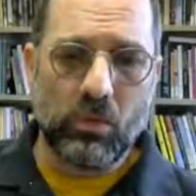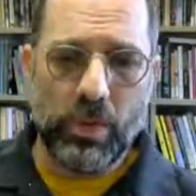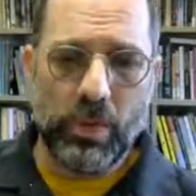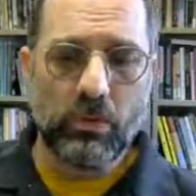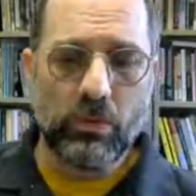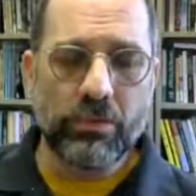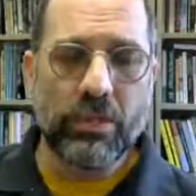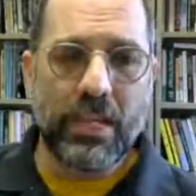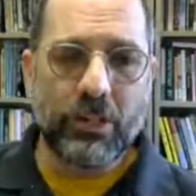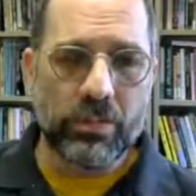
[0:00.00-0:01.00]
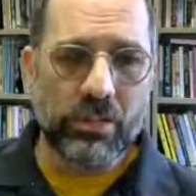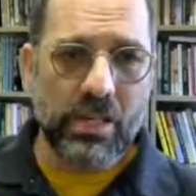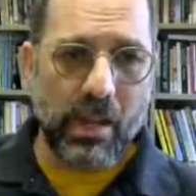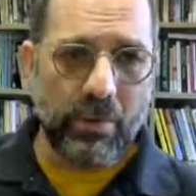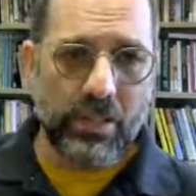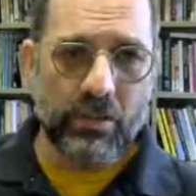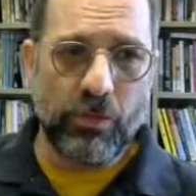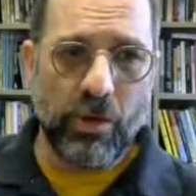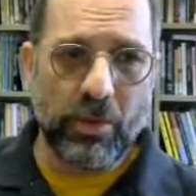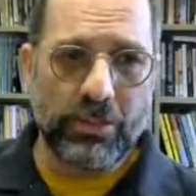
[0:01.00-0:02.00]
we don't think that should stop
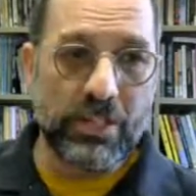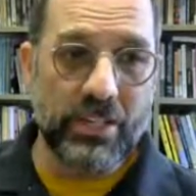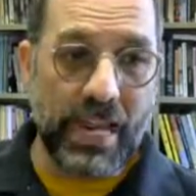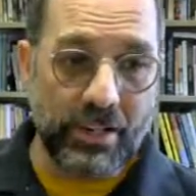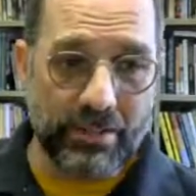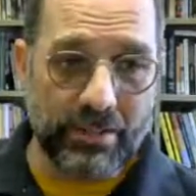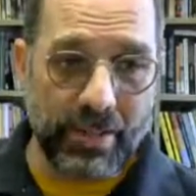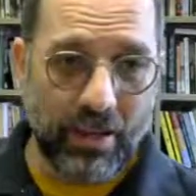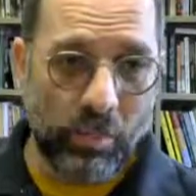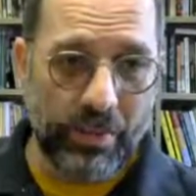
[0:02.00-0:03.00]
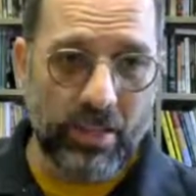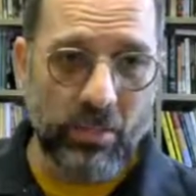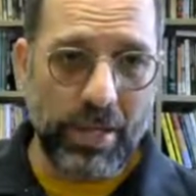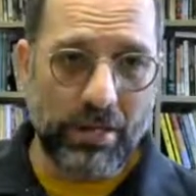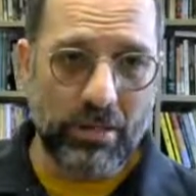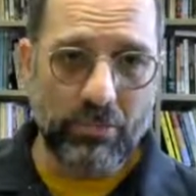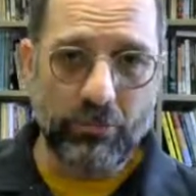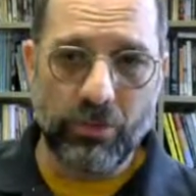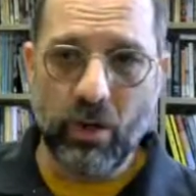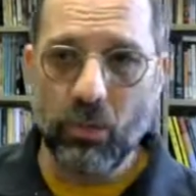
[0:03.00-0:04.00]
us from understanding that open is
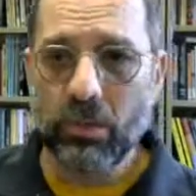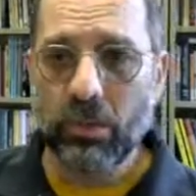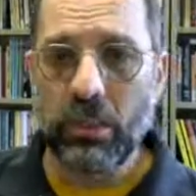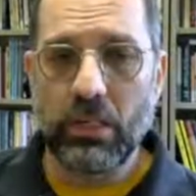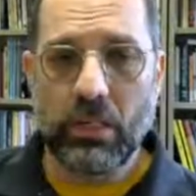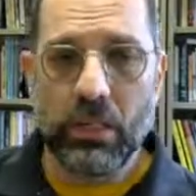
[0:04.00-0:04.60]
better for our work,